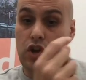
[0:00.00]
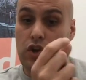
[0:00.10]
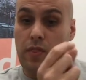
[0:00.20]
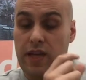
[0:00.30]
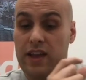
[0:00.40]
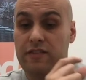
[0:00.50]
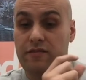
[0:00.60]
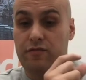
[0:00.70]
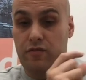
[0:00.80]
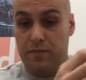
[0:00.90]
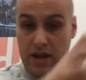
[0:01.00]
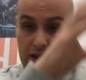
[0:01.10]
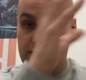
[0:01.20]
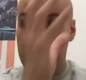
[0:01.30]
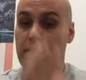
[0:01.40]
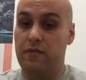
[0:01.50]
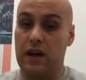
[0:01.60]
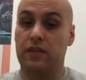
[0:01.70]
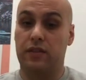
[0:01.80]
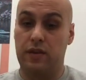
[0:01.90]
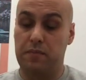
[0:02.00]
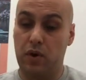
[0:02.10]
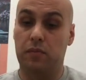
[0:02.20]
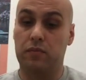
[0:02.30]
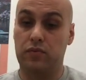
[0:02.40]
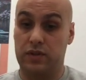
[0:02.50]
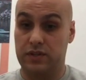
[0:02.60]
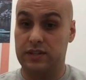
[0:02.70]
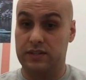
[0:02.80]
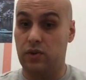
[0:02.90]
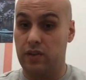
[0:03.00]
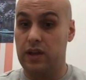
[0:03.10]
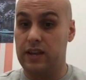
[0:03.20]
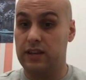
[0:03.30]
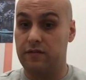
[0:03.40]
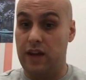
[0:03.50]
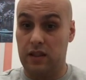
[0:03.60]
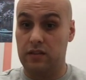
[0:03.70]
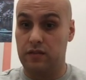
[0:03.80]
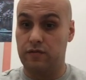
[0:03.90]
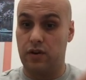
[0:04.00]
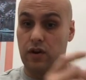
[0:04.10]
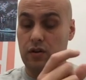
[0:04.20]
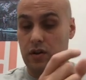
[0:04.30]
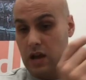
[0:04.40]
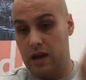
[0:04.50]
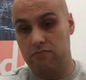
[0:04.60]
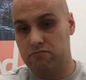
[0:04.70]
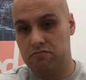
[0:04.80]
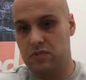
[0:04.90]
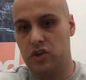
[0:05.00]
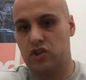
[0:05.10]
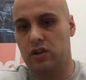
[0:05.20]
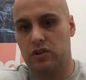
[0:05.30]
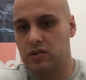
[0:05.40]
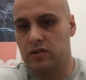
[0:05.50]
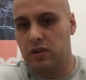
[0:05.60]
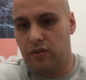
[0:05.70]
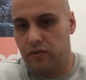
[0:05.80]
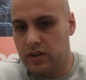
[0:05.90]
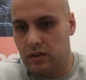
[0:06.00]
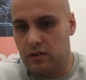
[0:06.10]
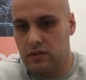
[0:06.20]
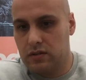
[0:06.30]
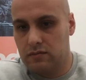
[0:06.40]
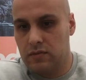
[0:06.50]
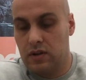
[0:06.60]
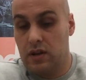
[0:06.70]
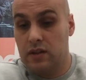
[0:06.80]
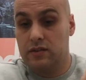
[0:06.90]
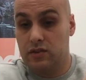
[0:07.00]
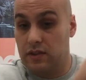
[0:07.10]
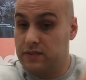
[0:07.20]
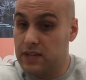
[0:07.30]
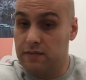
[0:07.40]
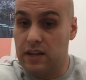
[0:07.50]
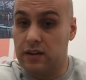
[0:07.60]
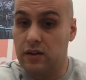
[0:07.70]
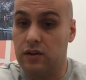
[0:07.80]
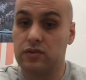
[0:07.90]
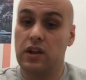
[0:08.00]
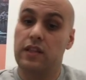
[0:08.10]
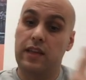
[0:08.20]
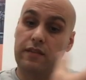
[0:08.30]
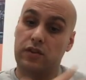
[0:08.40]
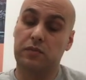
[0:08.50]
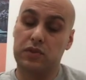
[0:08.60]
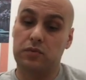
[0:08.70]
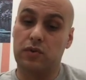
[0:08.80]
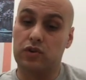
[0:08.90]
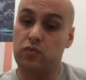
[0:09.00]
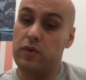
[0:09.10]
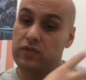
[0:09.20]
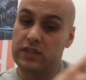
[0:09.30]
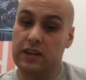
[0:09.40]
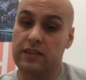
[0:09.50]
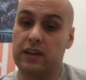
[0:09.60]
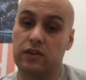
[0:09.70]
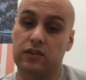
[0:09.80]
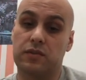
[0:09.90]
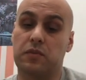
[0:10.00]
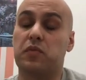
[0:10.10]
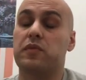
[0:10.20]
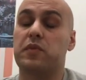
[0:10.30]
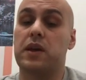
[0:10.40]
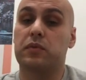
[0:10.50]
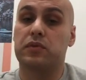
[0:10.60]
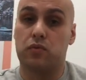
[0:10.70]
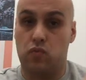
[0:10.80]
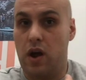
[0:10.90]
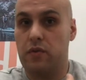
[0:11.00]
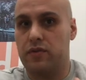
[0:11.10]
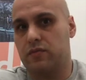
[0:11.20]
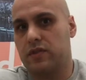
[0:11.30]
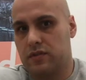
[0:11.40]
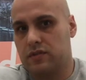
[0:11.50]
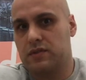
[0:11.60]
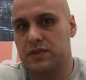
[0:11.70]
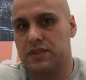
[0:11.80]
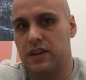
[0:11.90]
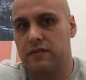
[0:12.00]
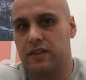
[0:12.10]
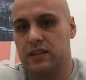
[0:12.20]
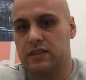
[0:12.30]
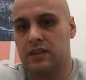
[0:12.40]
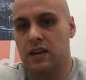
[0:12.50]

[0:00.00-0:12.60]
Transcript: they've repaired their pump, which is what they need the value for, $1, $2, $3. So they've saved that cost. They've come to us, we've retained that customer, and we've been able to wow them with customer service,